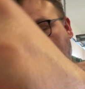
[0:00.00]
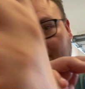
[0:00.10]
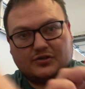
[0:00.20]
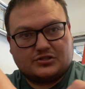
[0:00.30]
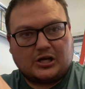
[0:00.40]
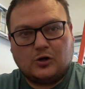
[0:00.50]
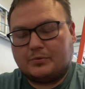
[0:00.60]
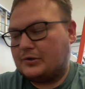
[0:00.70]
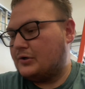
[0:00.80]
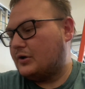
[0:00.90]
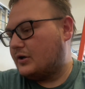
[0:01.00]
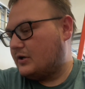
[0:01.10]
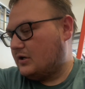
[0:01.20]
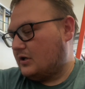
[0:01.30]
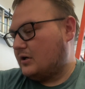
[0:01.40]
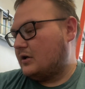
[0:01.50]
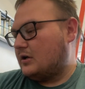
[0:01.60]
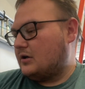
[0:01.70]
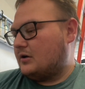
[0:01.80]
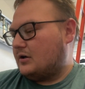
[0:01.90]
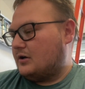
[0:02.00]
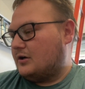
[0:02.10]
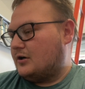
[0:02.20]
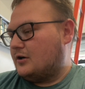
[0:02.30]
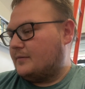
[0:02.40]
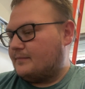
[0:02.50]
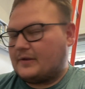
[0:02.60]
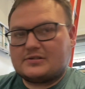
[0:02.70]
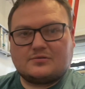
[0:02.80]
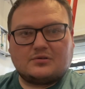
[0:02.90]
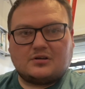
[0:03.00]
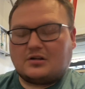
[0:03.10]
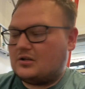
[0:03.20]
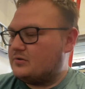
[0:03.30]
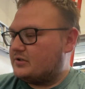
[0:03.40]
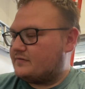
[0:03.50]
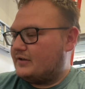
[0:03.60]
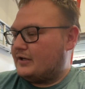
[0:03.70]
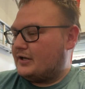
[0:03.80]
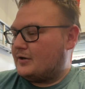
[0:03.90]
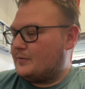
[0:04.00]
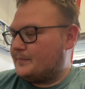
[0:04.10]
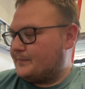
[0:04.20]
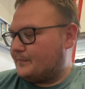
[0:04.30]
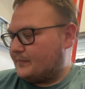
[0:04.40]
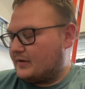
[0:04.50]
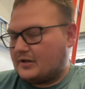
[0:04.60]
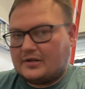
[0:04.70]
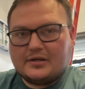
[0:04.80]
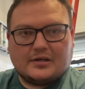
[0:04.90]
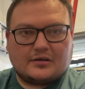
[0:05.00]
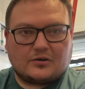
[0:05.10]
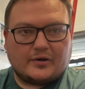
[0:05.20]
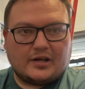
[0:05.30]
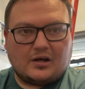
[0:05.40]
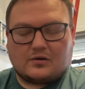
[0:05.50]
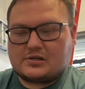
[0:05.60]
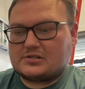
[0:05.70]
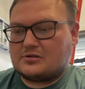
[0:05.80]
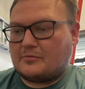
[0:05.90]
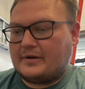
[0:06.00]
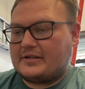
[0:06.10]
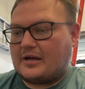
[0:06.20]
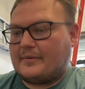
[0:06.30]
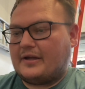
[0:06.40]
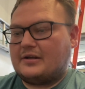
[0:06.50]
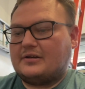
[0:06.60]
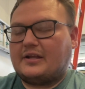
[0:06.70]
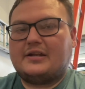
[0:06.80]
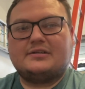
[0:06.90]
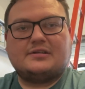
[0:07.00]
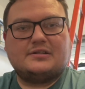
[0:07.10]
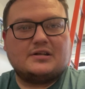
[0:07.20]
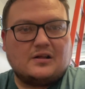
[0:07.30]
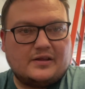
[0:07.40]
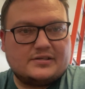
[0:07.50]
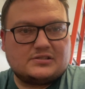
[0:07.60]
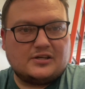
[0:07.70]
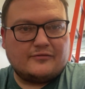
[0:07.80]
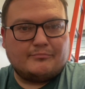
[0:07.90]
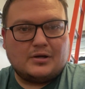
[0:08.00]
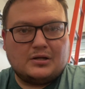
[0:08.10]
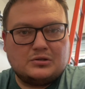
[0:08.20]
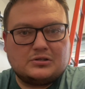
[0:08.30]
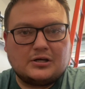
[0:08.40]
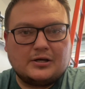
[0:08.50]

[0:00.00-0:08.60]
to fish the open hook? That's going to conclude this video. I don't know how long this is going to be, time I get done editing and all that stuff, but